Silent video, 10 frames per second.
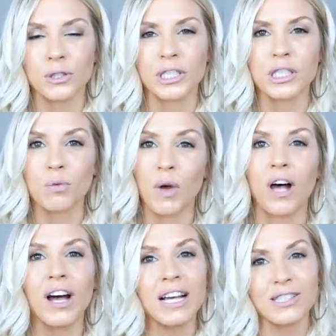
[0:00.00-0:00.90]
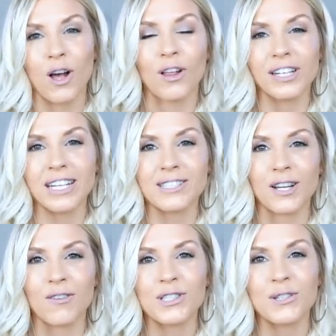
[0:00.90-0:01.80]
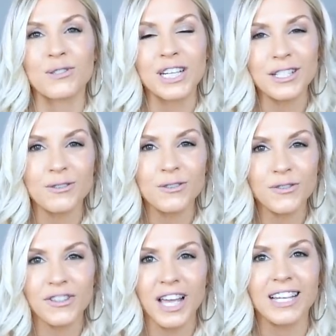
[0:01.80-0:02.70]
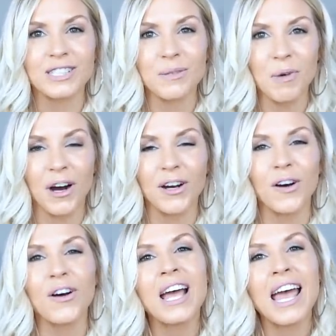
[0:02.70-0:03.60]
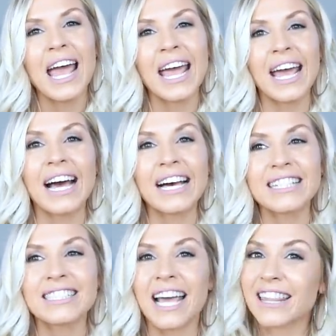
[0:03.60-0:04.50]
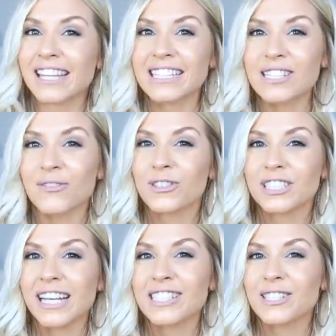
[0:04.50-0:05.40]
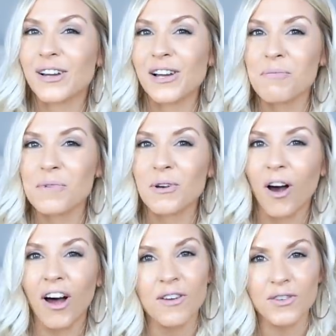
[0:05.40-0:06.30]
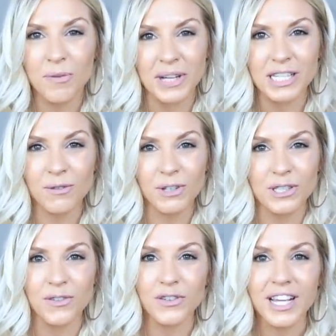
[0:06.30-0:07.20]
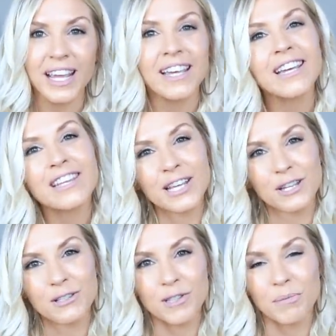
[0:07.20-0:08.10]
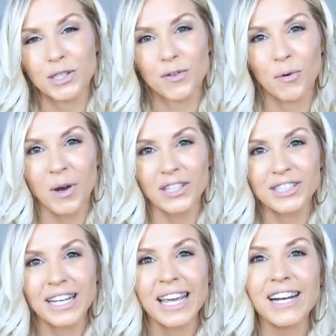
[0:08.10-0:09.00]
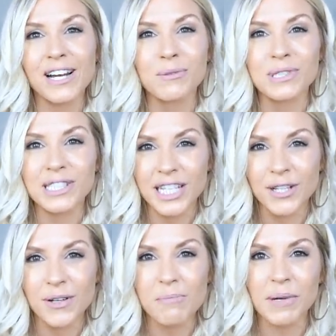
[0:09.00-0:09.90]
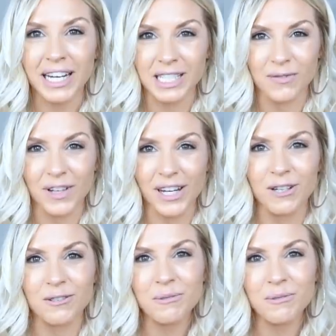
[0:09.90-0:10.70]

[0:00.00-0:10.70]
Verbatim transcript: Tree as well as holiday stuff. So stay tuned for that tomorrow. And I think that's it for today. So I hope you all have an amazing rest of your day. Thank you so much for watching and I will see you in my next video.